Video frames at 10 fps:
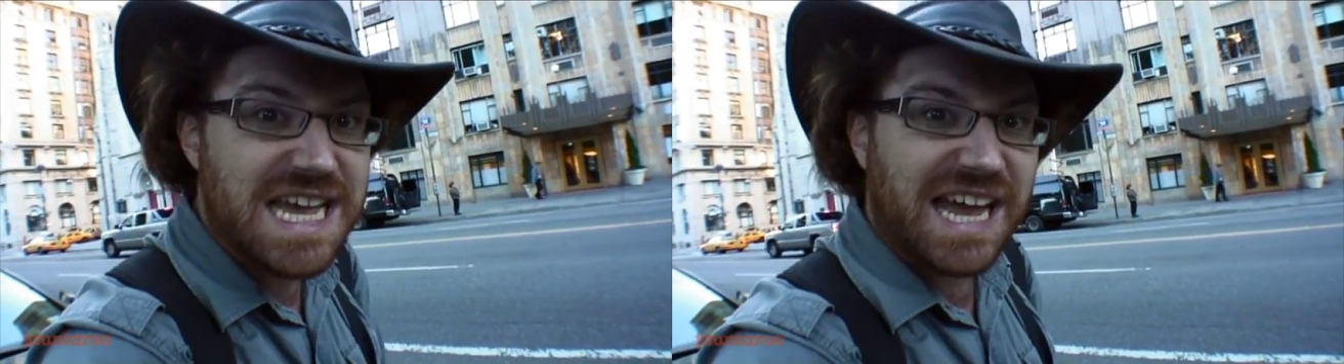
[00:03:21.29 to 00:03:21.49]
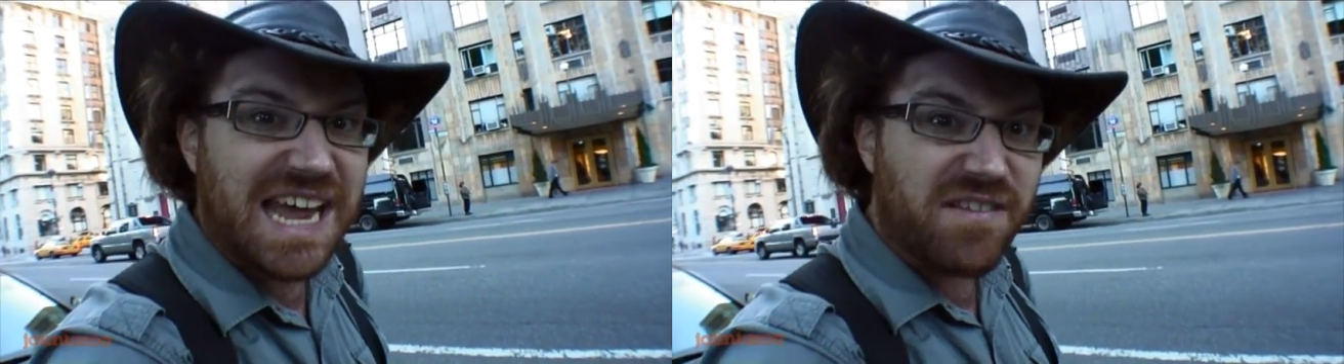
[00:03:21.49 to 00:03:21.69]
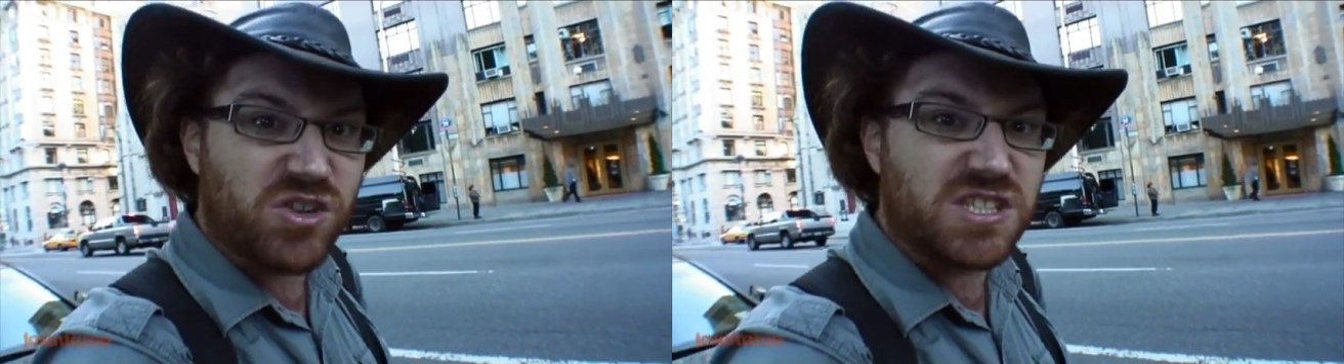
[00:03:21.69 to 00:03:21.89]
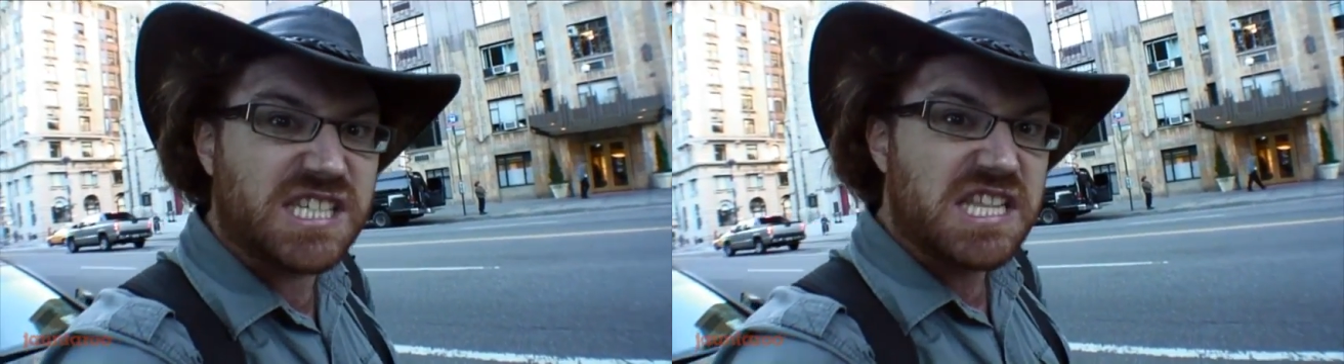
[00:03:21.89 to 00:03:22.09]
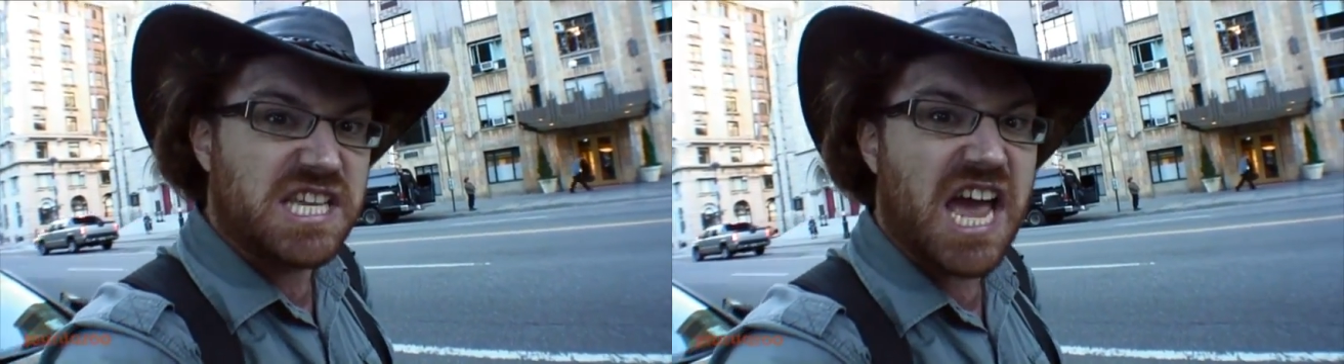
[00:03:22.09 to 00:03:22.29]
and
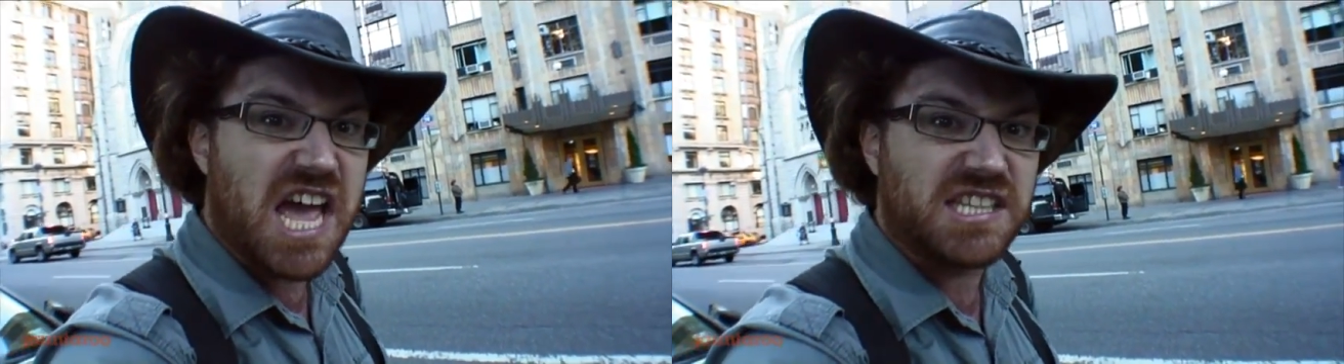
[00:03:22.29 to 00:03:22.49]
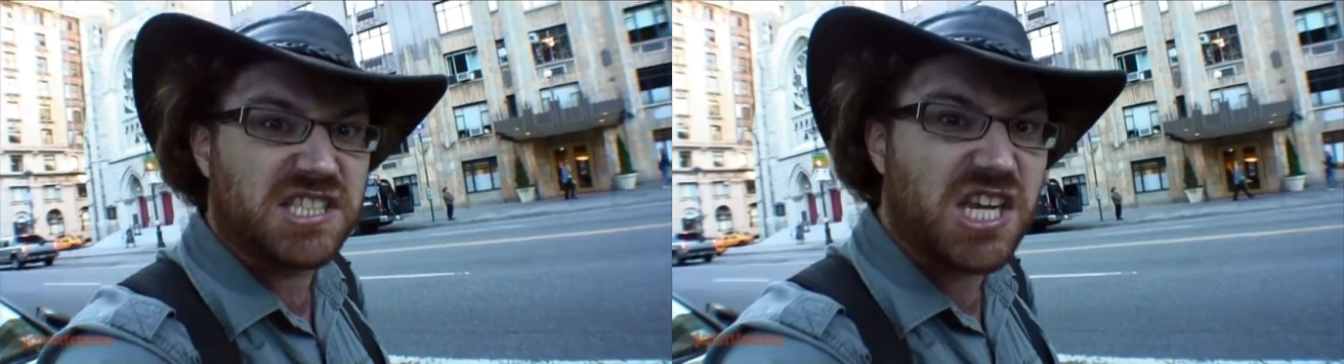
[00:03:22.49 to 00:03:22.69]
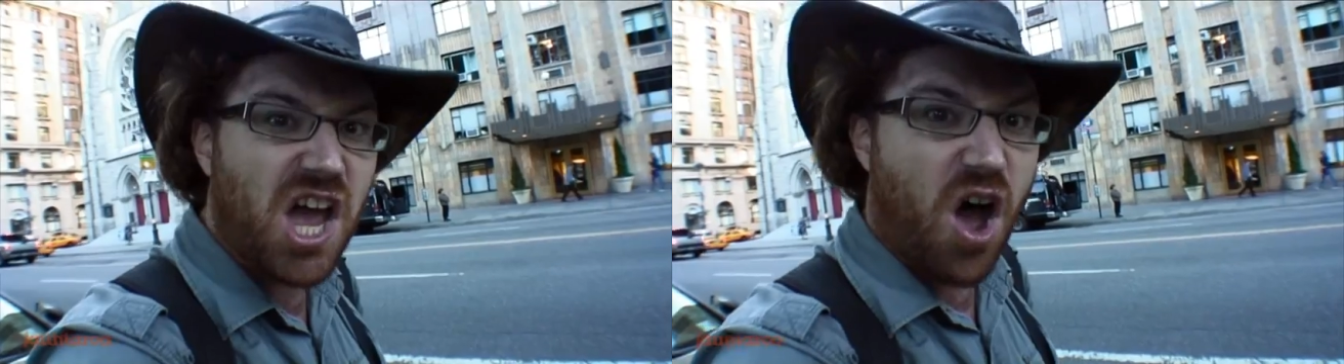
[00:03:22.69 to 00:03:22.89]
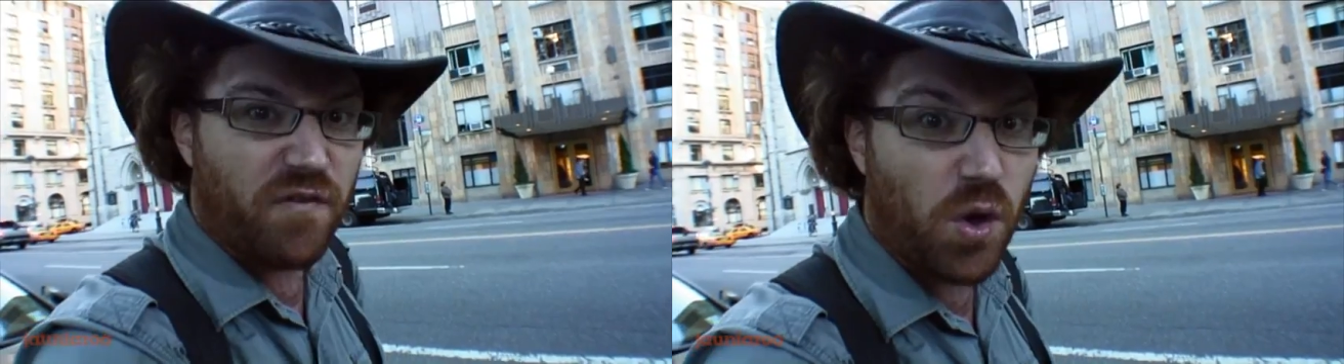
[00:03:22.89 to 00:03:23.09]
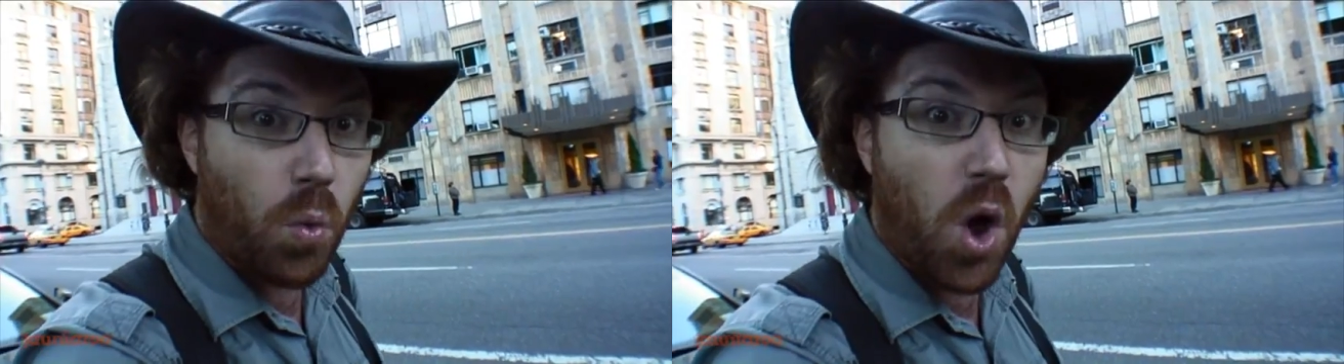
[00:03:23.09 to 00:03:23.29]
herald the end of the